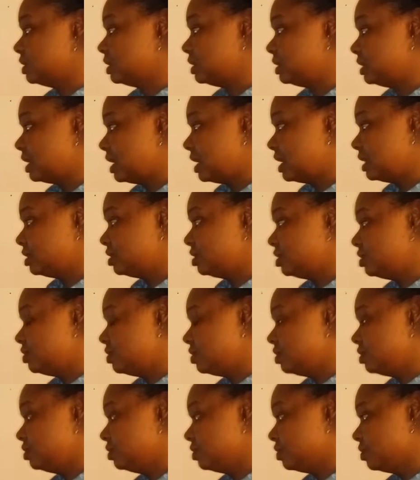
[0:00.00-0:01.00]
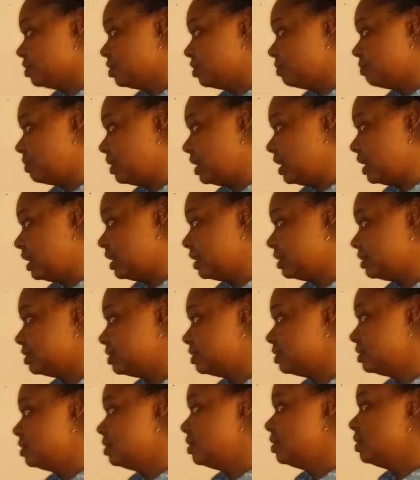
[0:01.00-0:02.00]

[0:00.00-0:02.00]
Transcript: attached to her scrub pants,